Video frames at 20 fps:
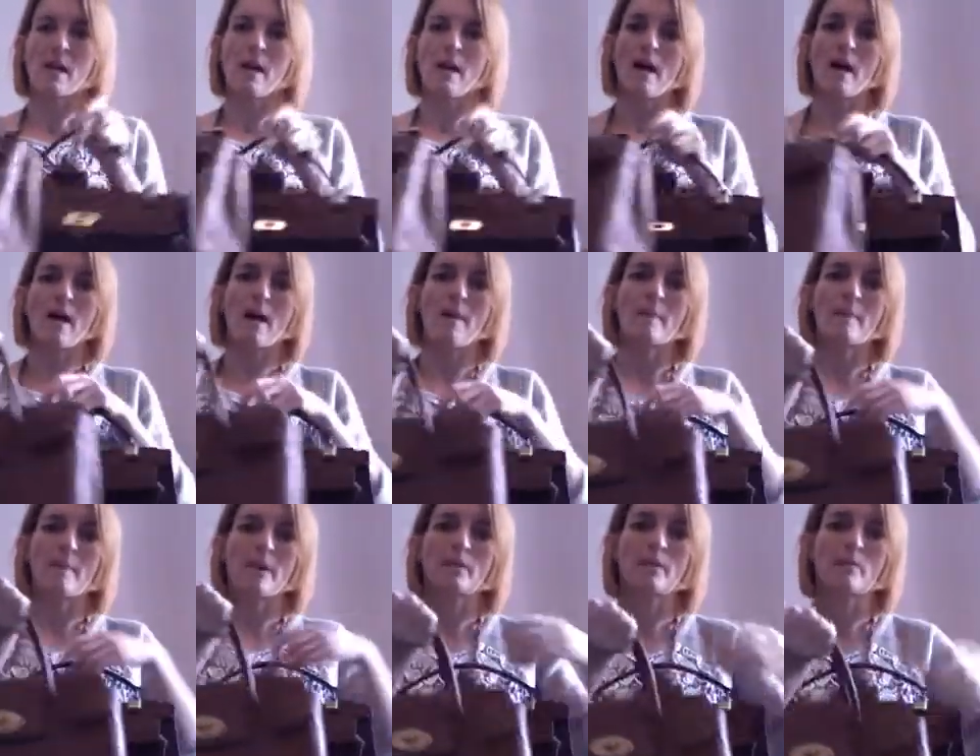
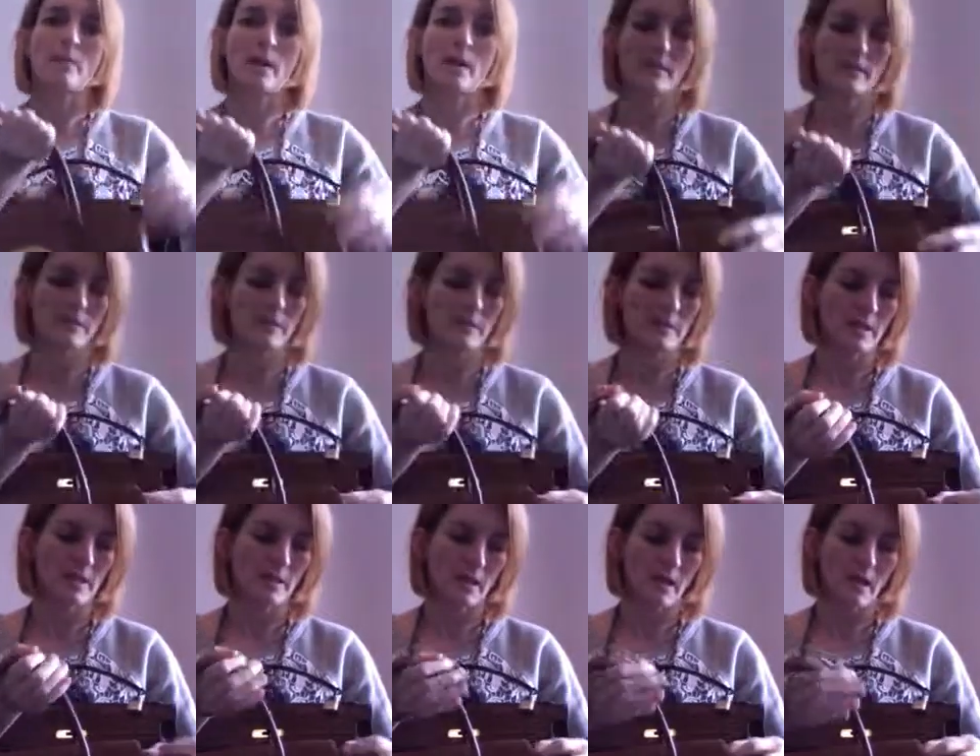And you might have
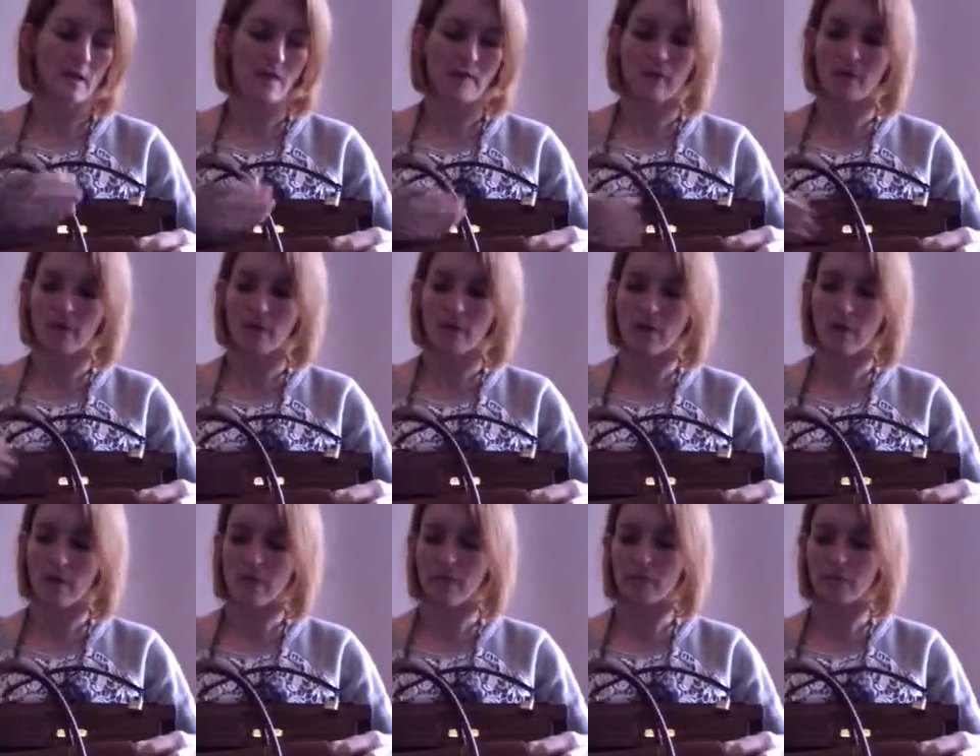seen, I've
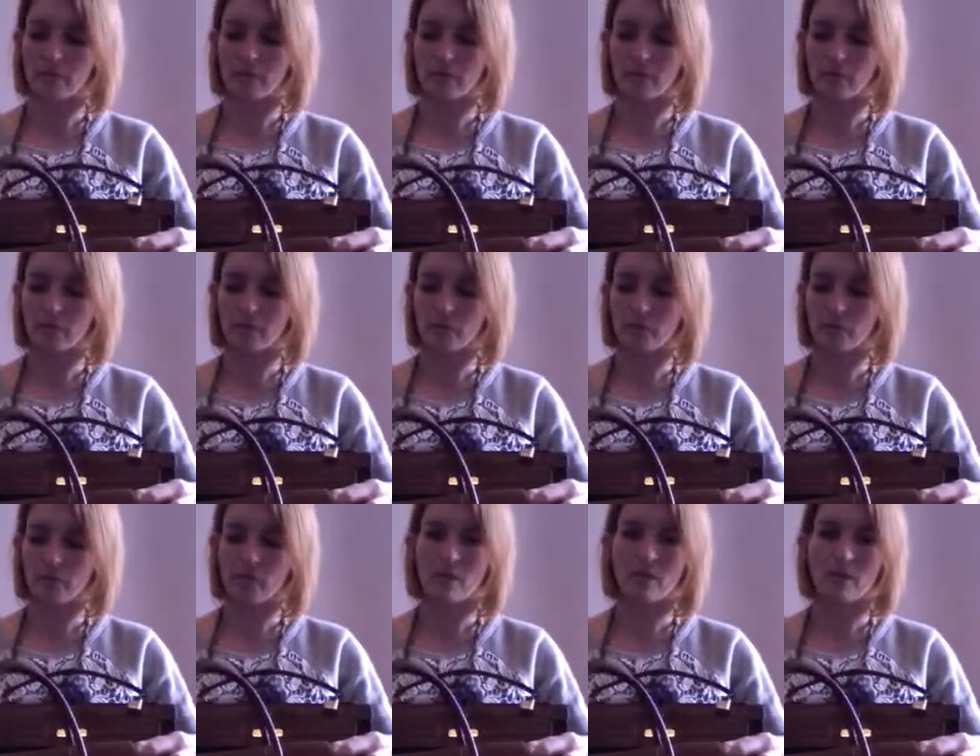
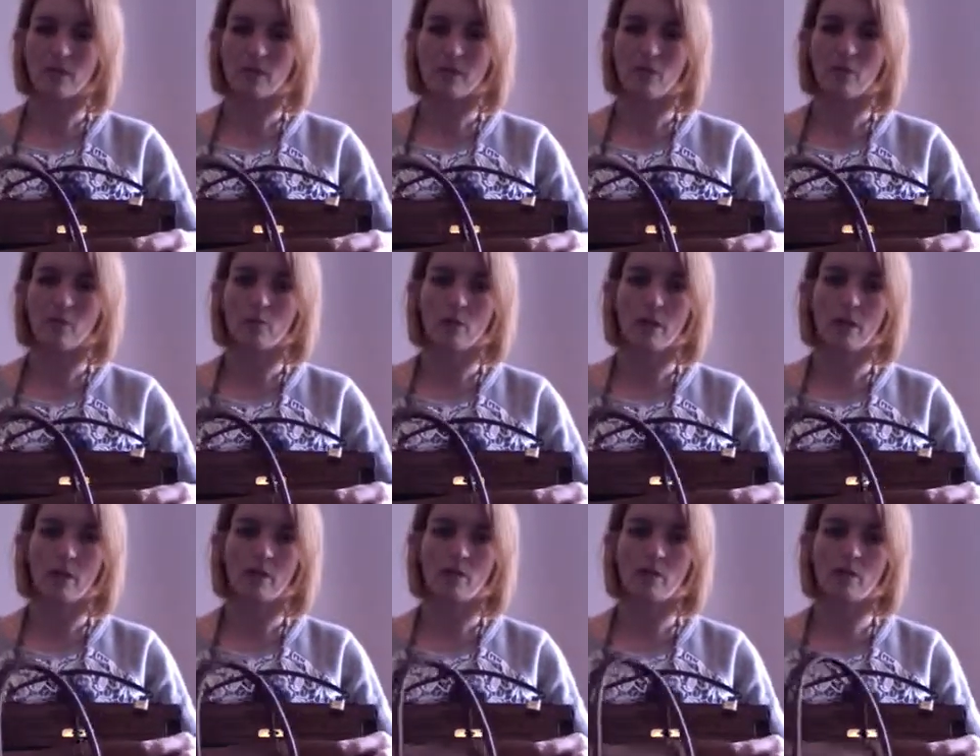done a video
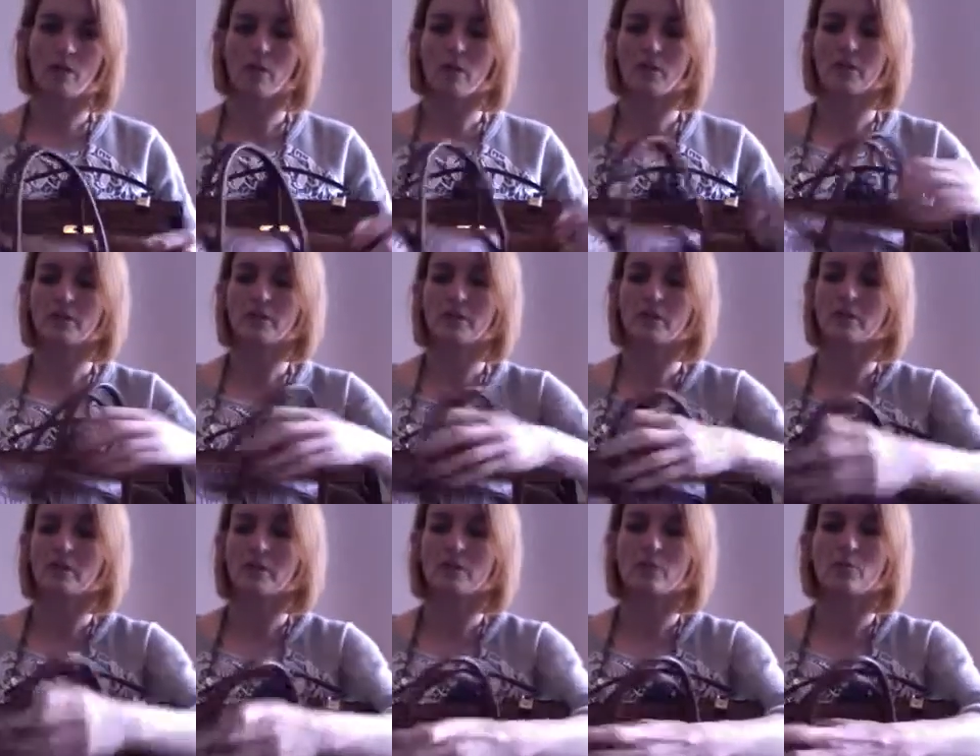where I
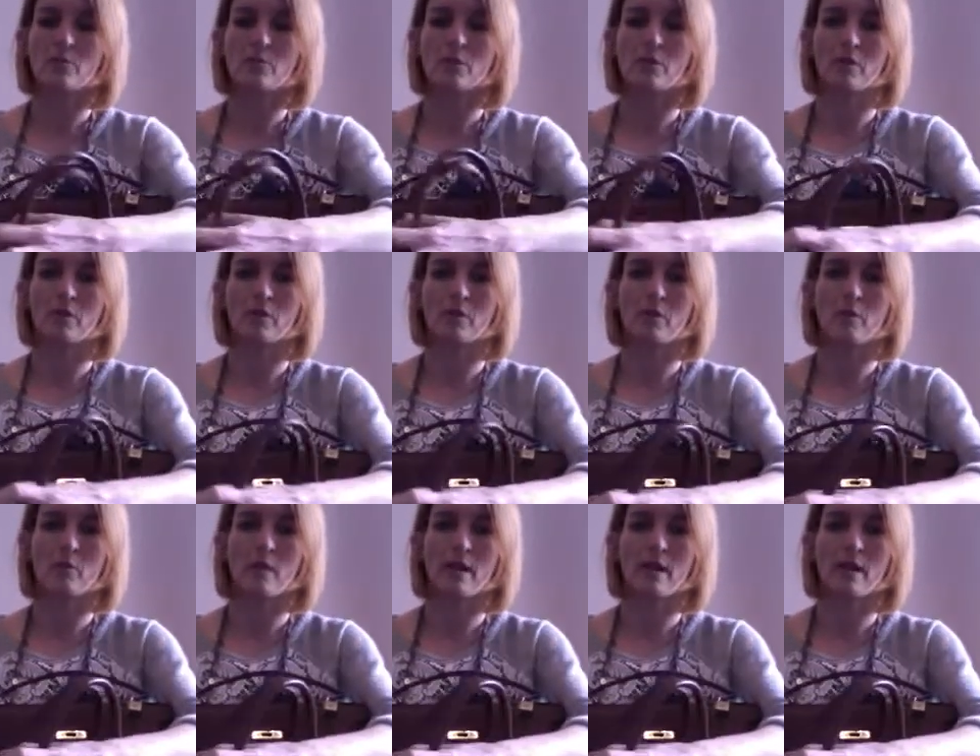converted this one
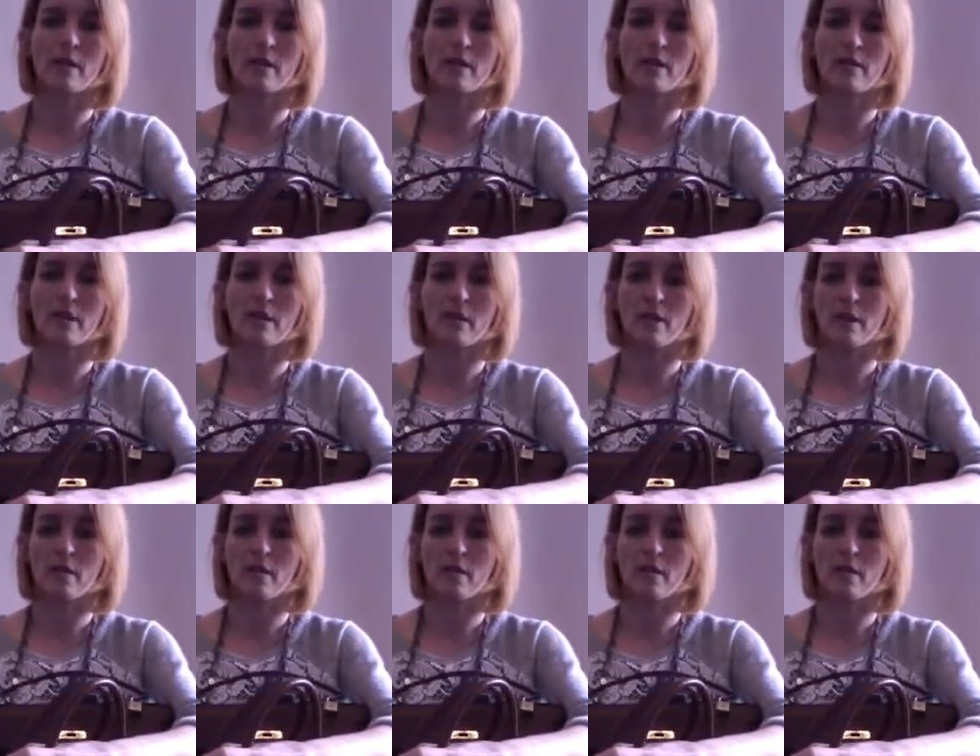with